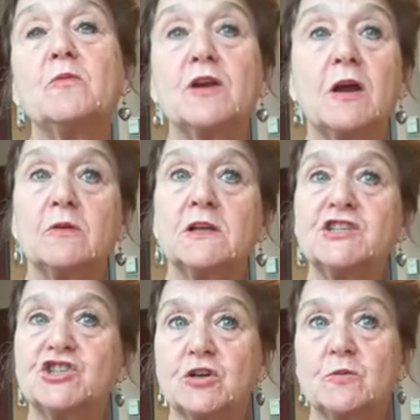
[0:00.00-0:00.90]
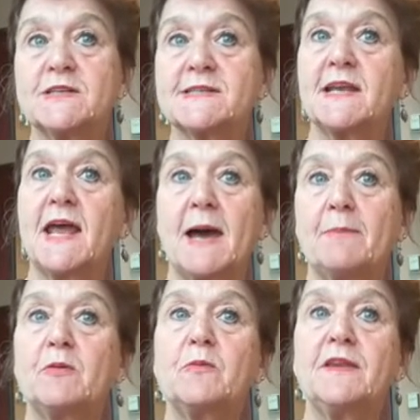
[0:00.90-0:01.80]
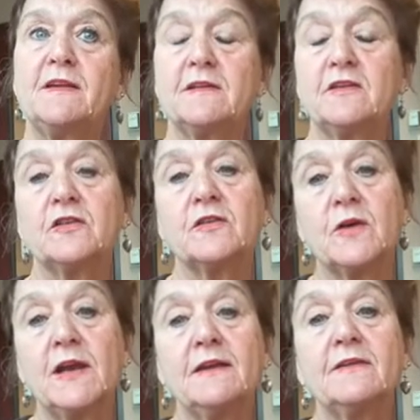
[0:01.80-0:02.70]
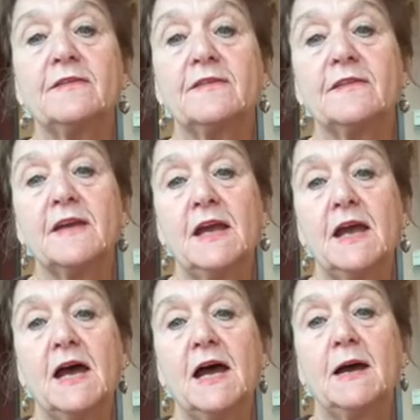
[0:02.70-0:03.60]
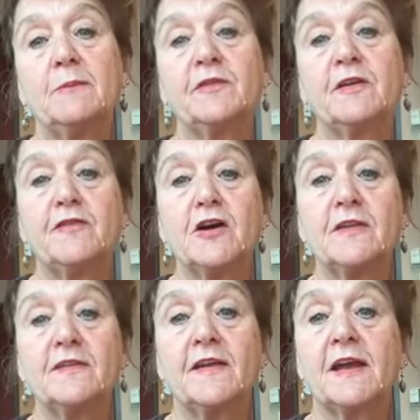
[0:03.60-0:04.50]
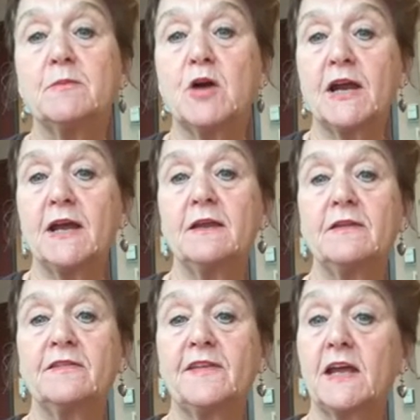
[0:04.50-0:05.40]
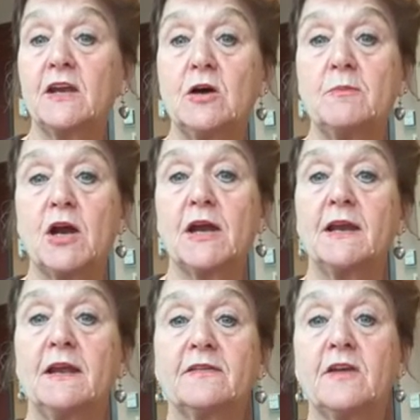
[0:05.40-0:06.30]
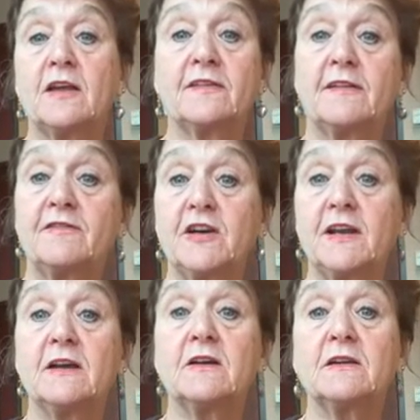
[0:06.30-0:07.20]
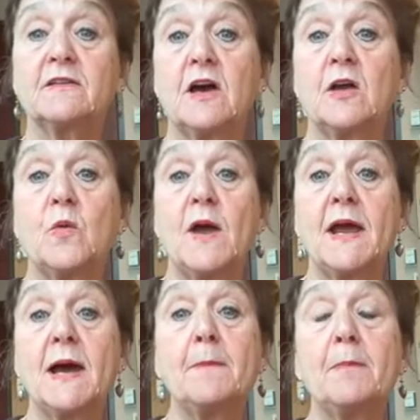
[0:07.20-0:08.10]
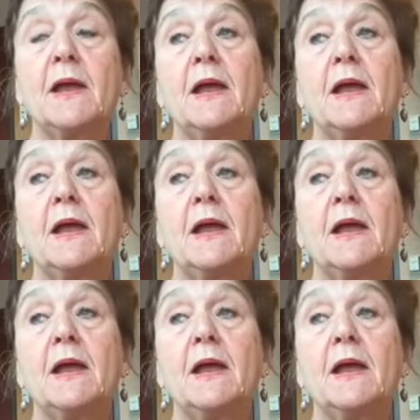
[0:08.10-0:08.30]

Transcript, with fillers: We're not really sure what's going to happen with these interest rates. Um, so far, the second market, second home market has not suffered here. It's gone way up.